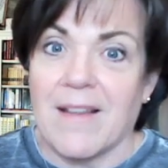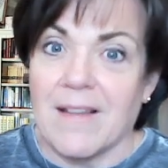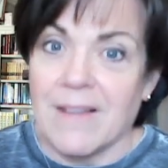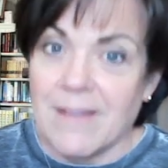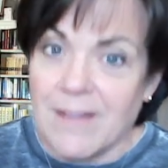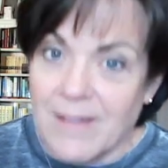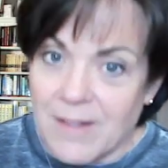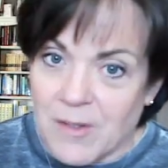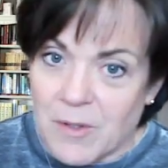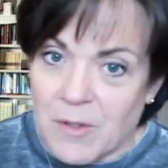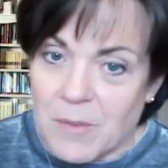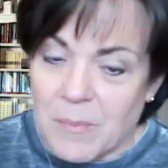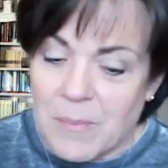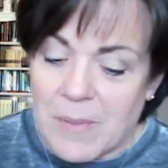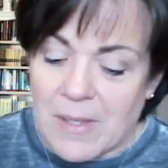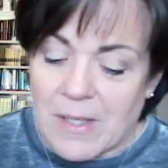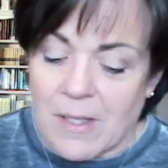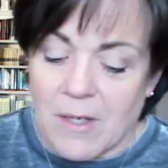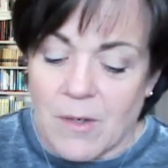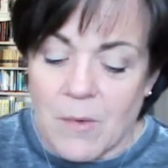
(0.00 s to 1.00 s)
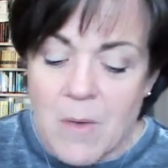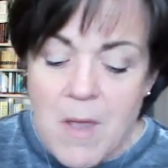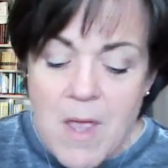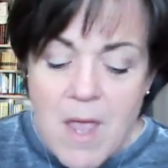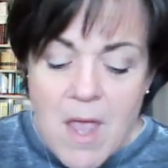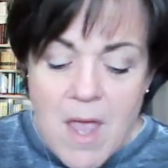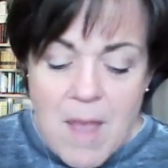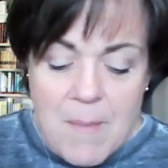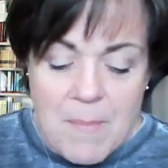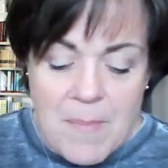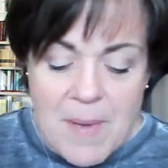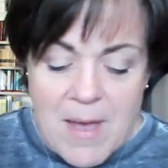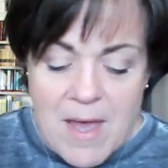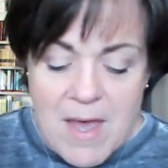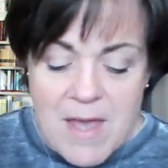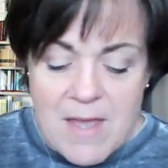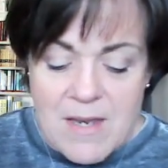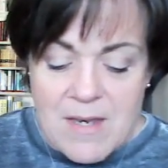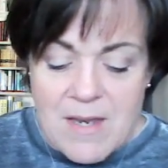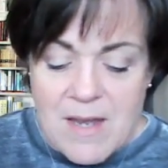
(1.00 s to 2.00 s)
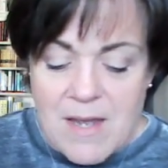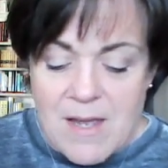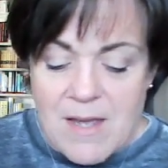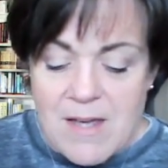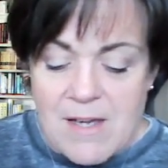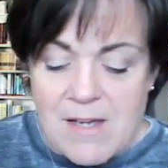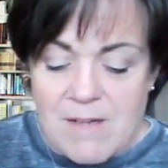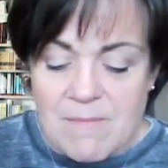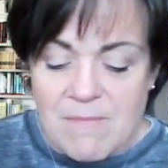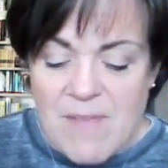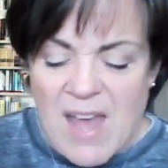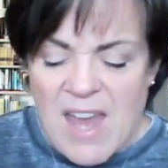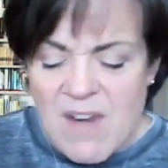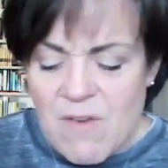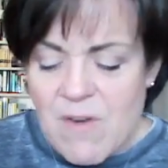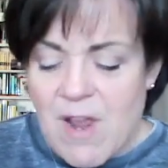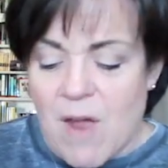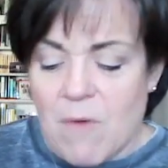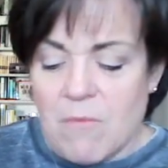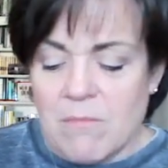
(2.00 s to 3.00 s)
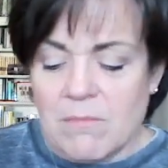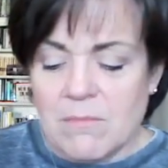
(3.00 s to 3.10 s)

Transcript: little pillow, but I don't know.